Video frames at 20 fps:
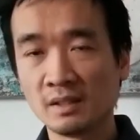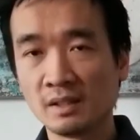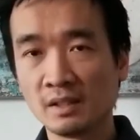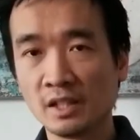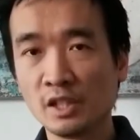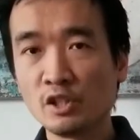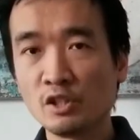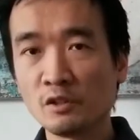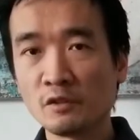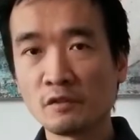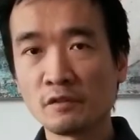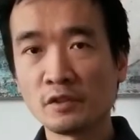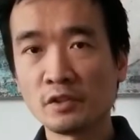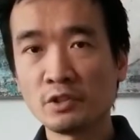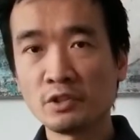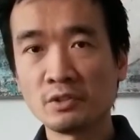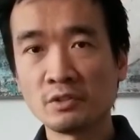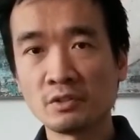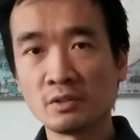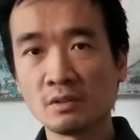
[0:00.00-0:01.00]
In your
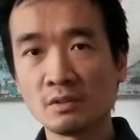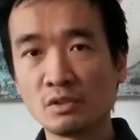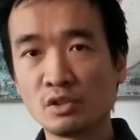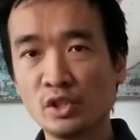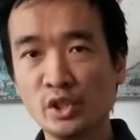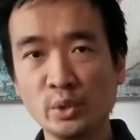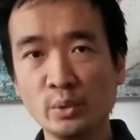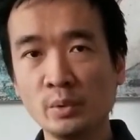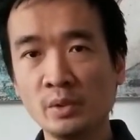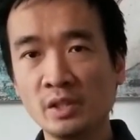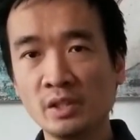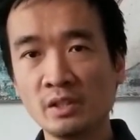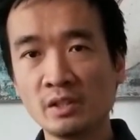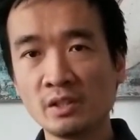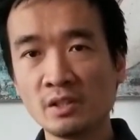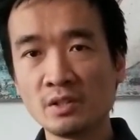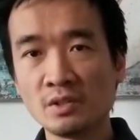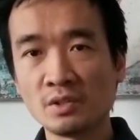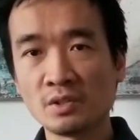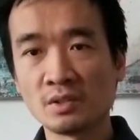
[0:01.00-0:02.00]
first 2
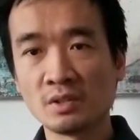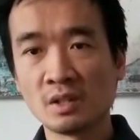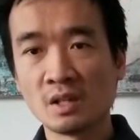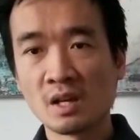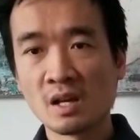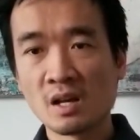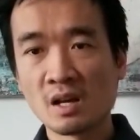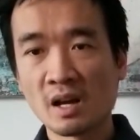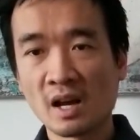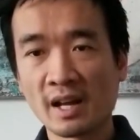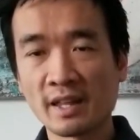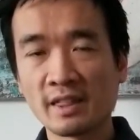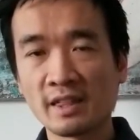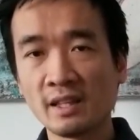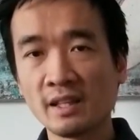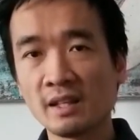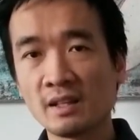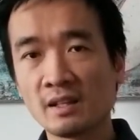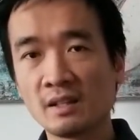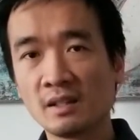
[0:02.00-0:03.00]
years, I
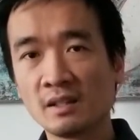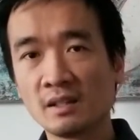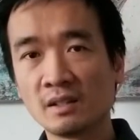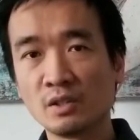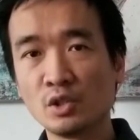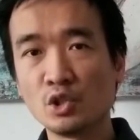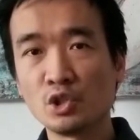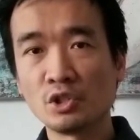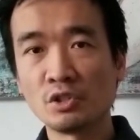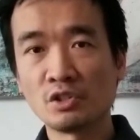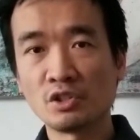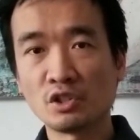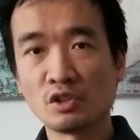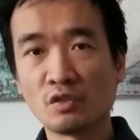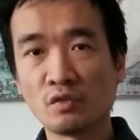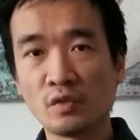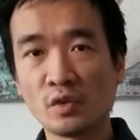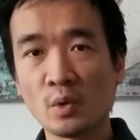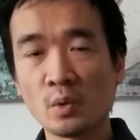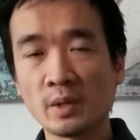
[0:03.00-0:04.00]
think you should
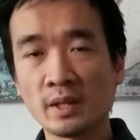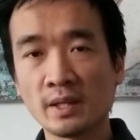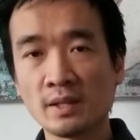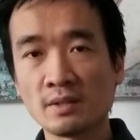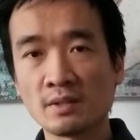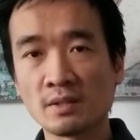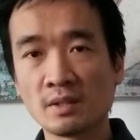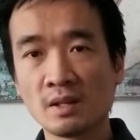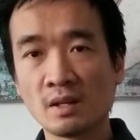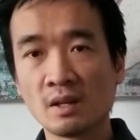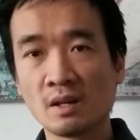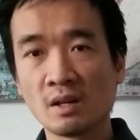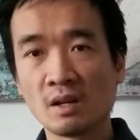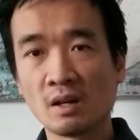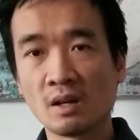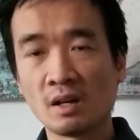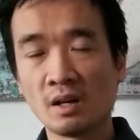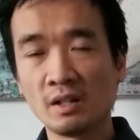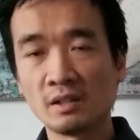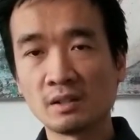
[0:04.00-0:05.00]
just focus
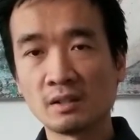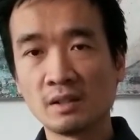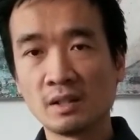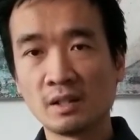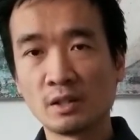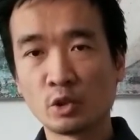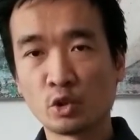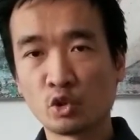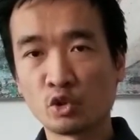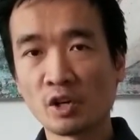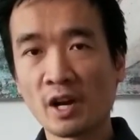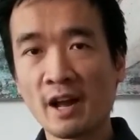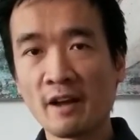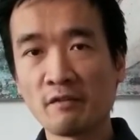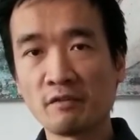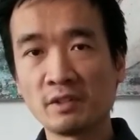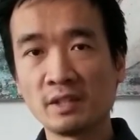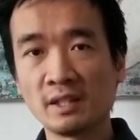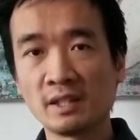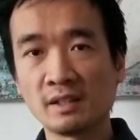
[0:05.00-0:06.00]
on
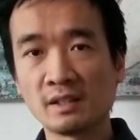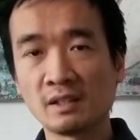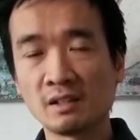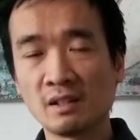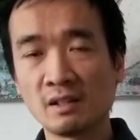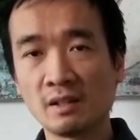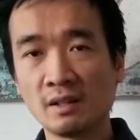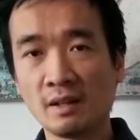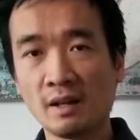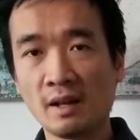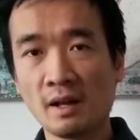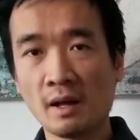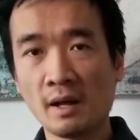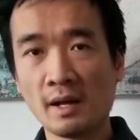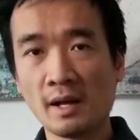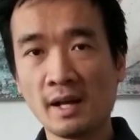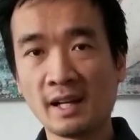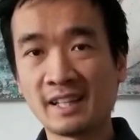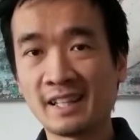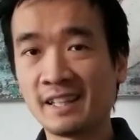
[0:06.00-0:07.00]
crafting
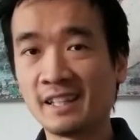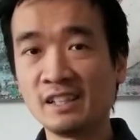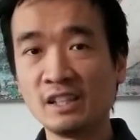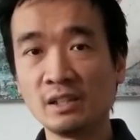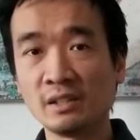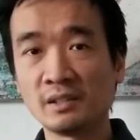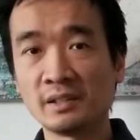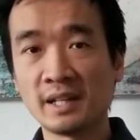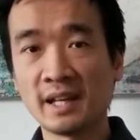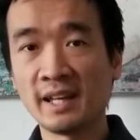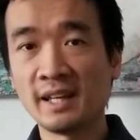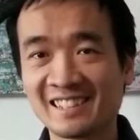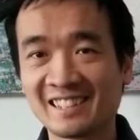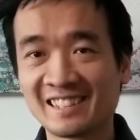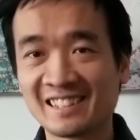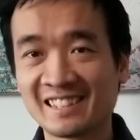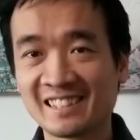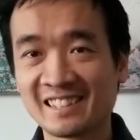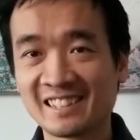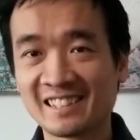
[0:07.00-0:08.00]
a killer
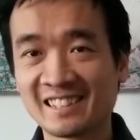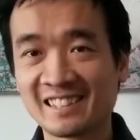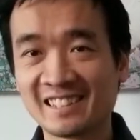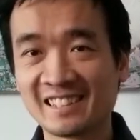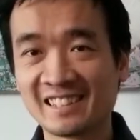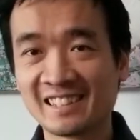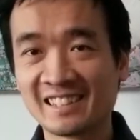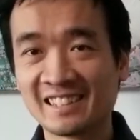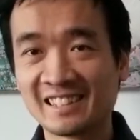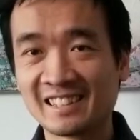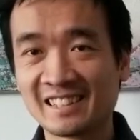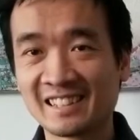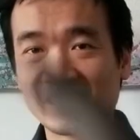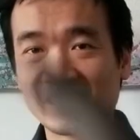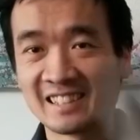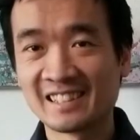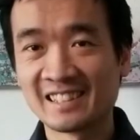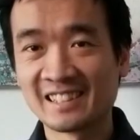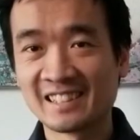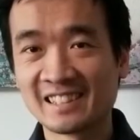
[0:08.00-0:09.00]
8 minutes.
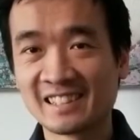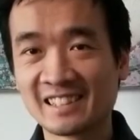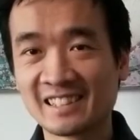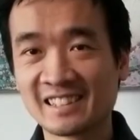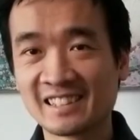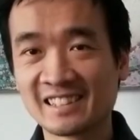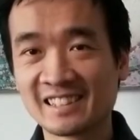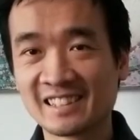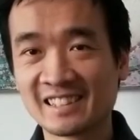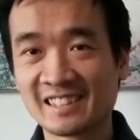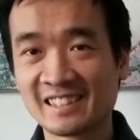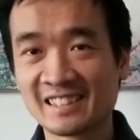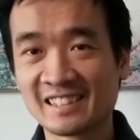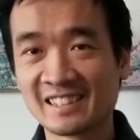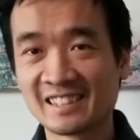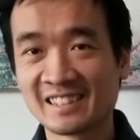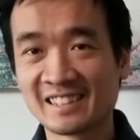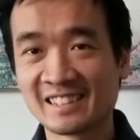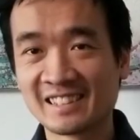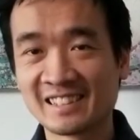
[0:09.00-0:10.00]
You know, a lot of
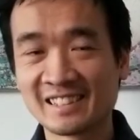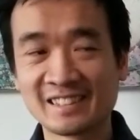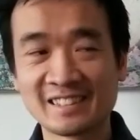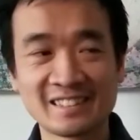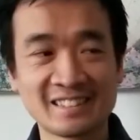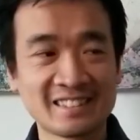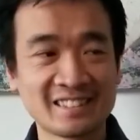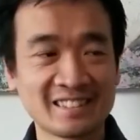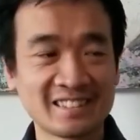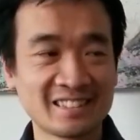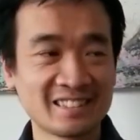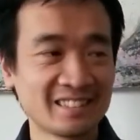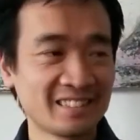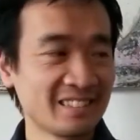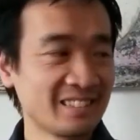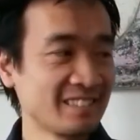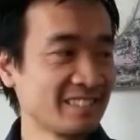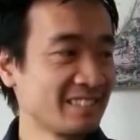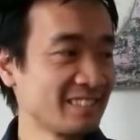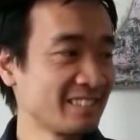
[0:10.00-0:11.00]
festivals
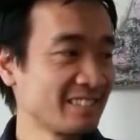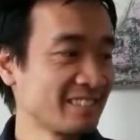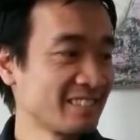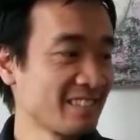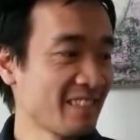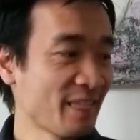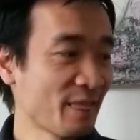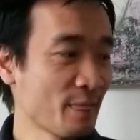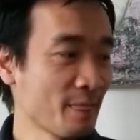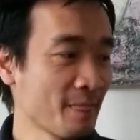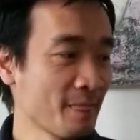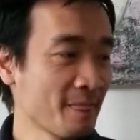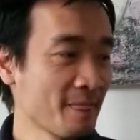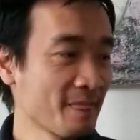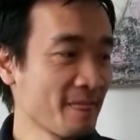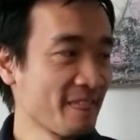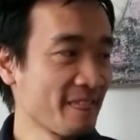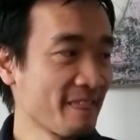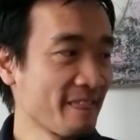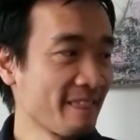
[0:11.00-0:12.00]
and a lot of
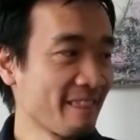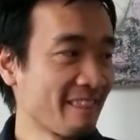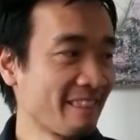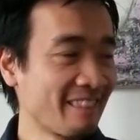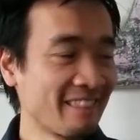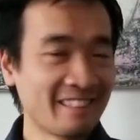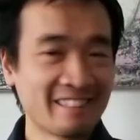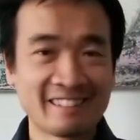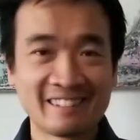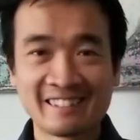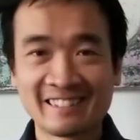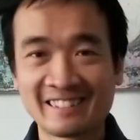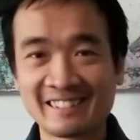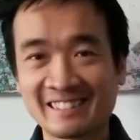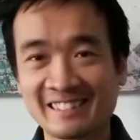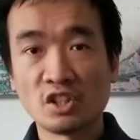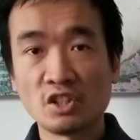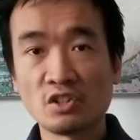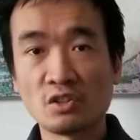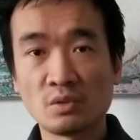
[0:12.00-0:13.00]
places
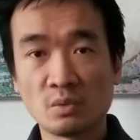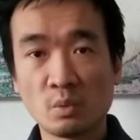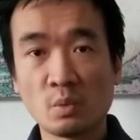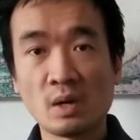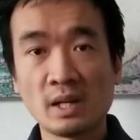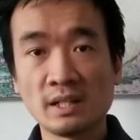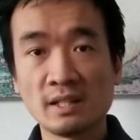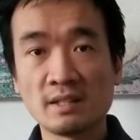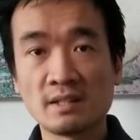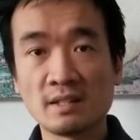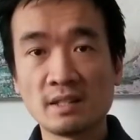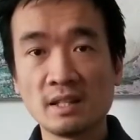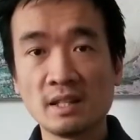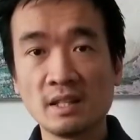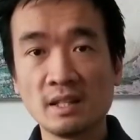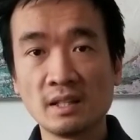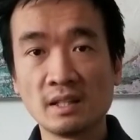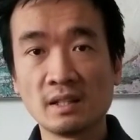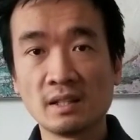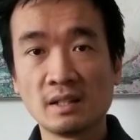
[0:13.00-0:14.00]
just want to
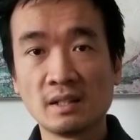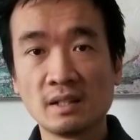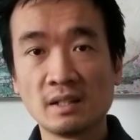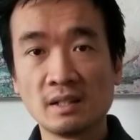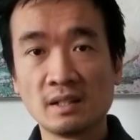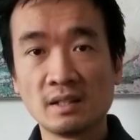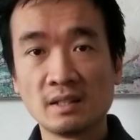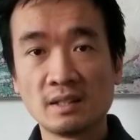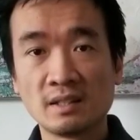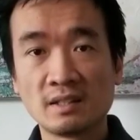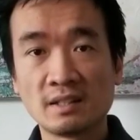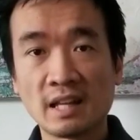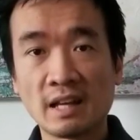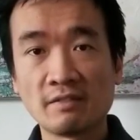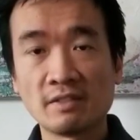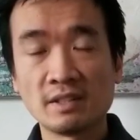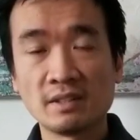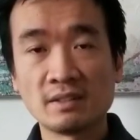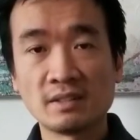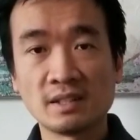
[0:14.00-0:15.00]
see
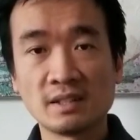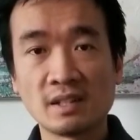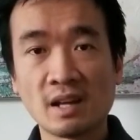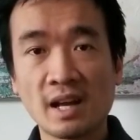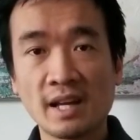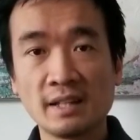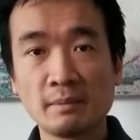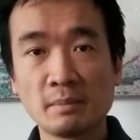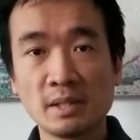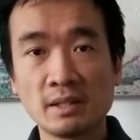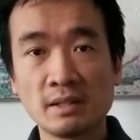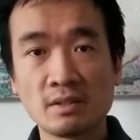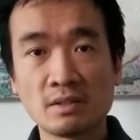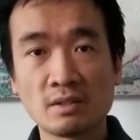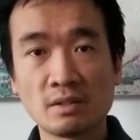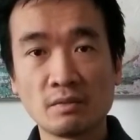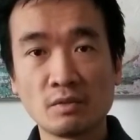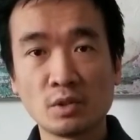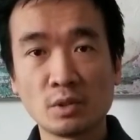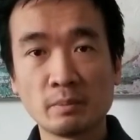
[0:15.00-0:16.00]
7 to 9
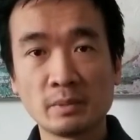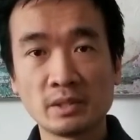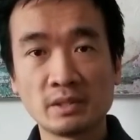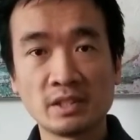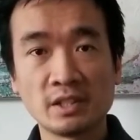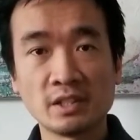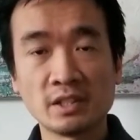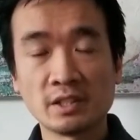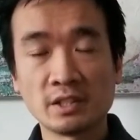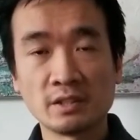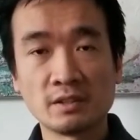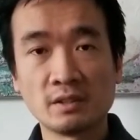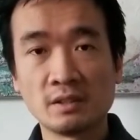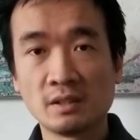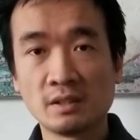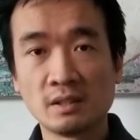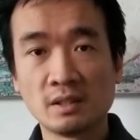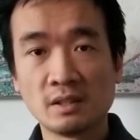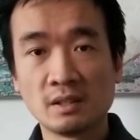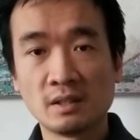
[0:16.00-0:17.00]
minutes of your material.
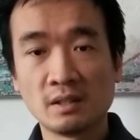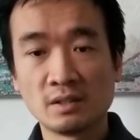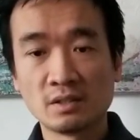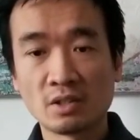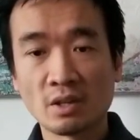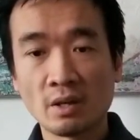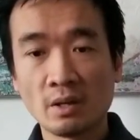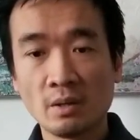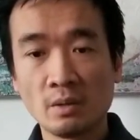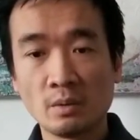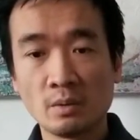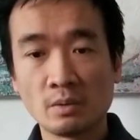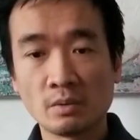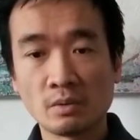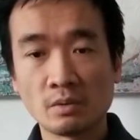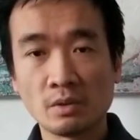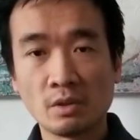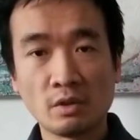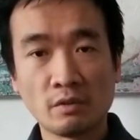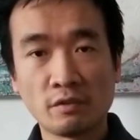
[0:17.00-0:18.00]

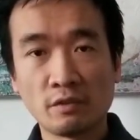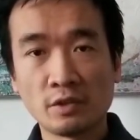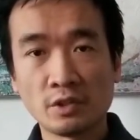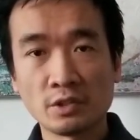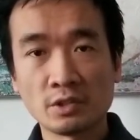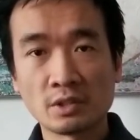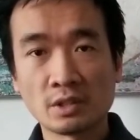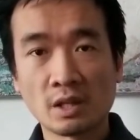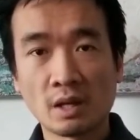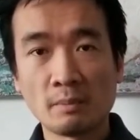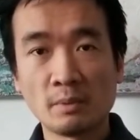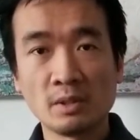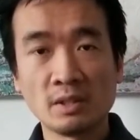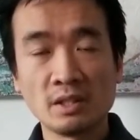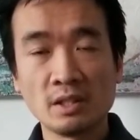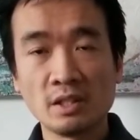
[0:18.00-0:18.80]
So your first couple of